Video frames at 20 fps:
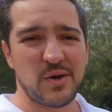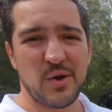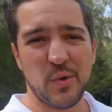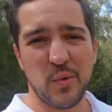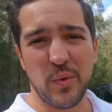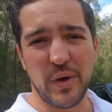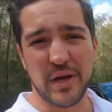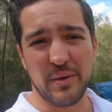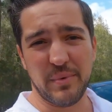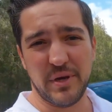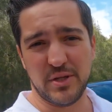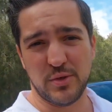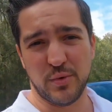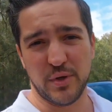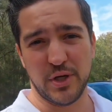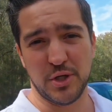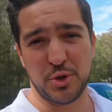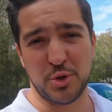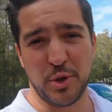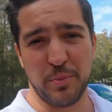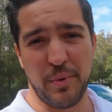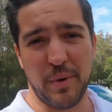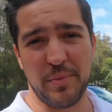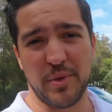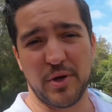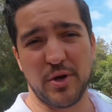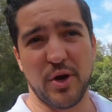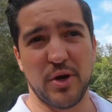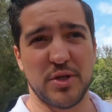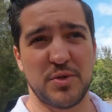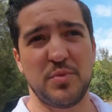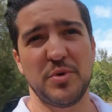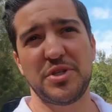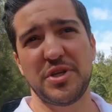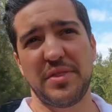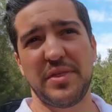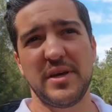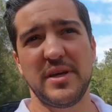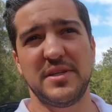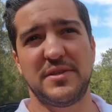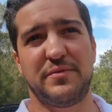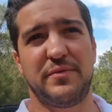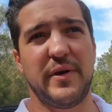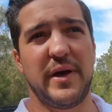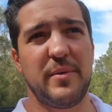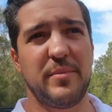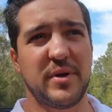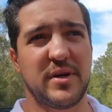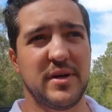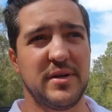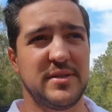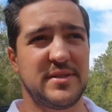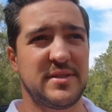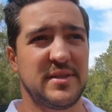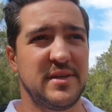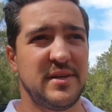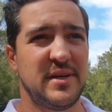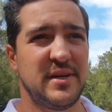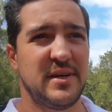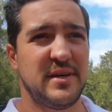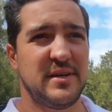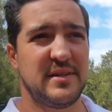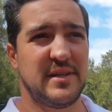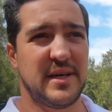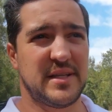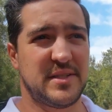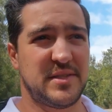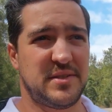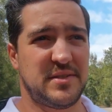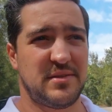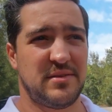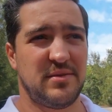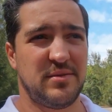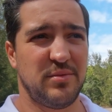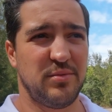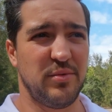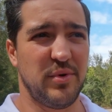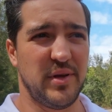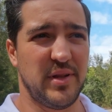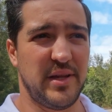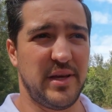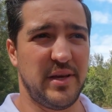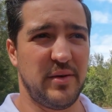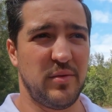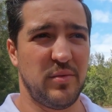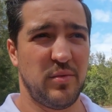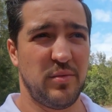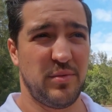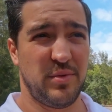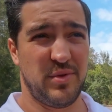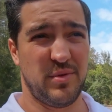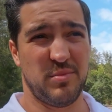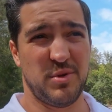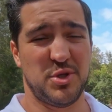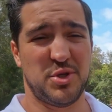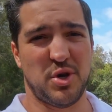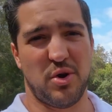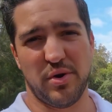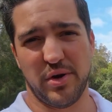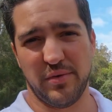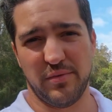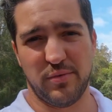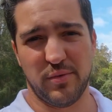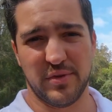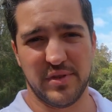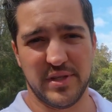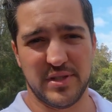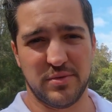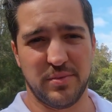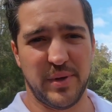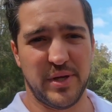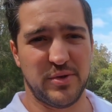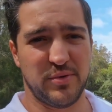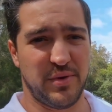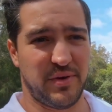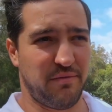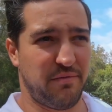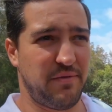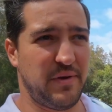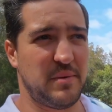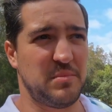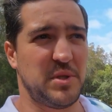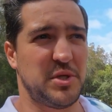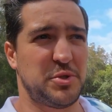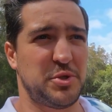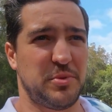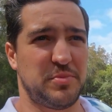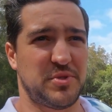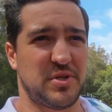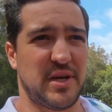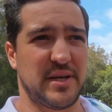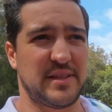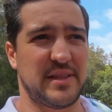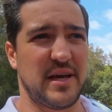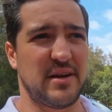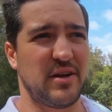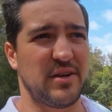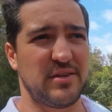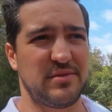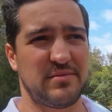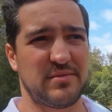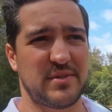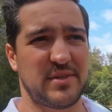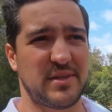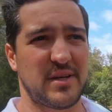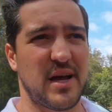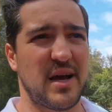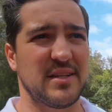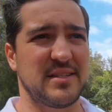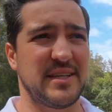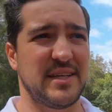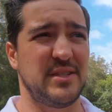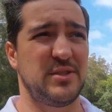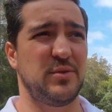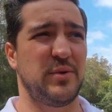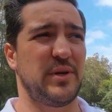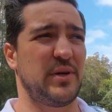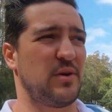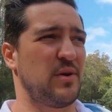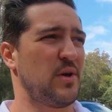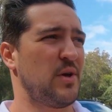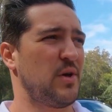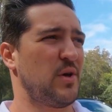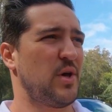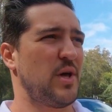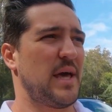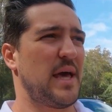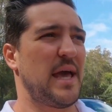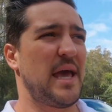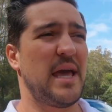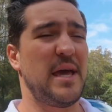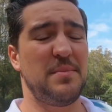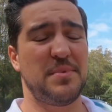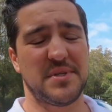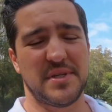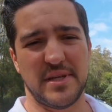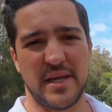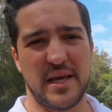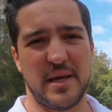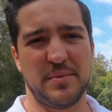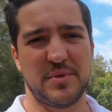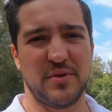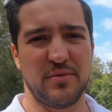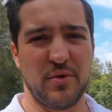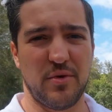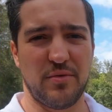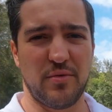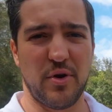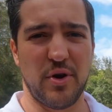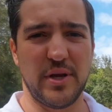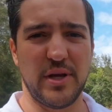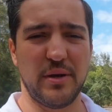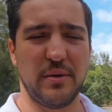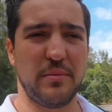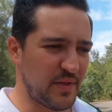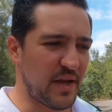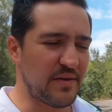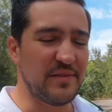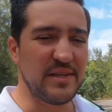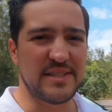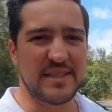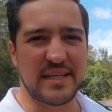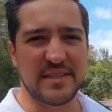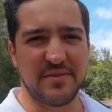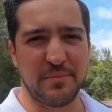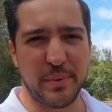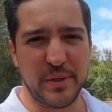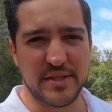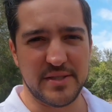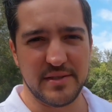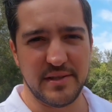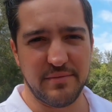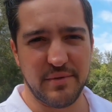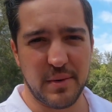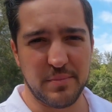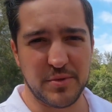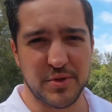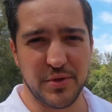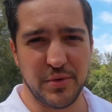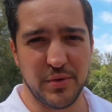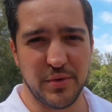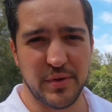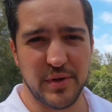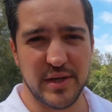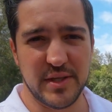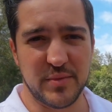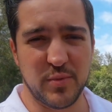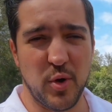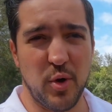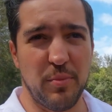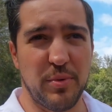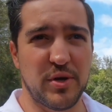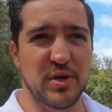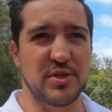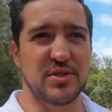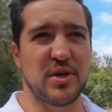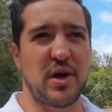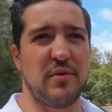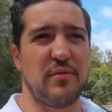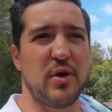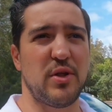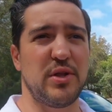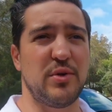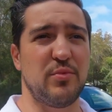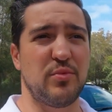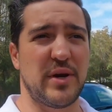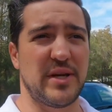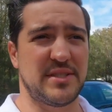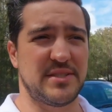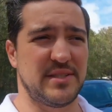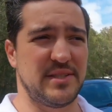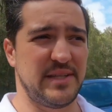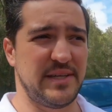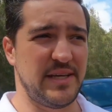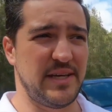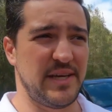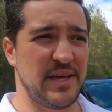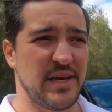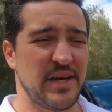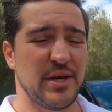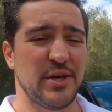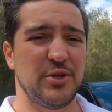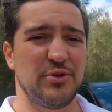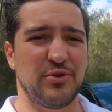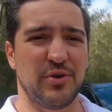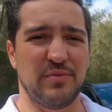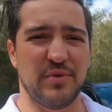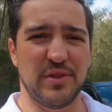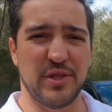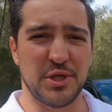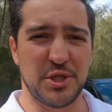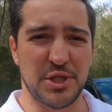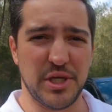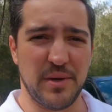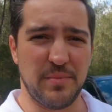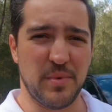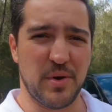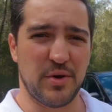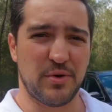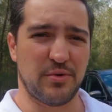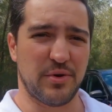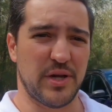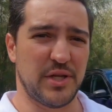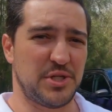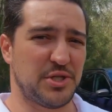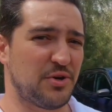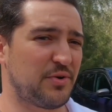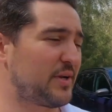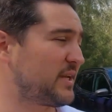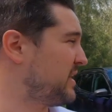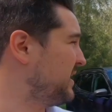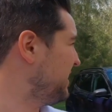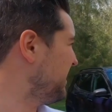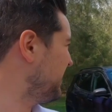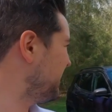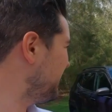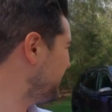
we're going to be doing a trip up the coast, which I think is fair because that's really the majority of what this will be doing, family trips like that. I can't see doing heaps and heaps of off-roading. This has a bit to live up to as well because I've only recently driven the Jeep Grand Cherokee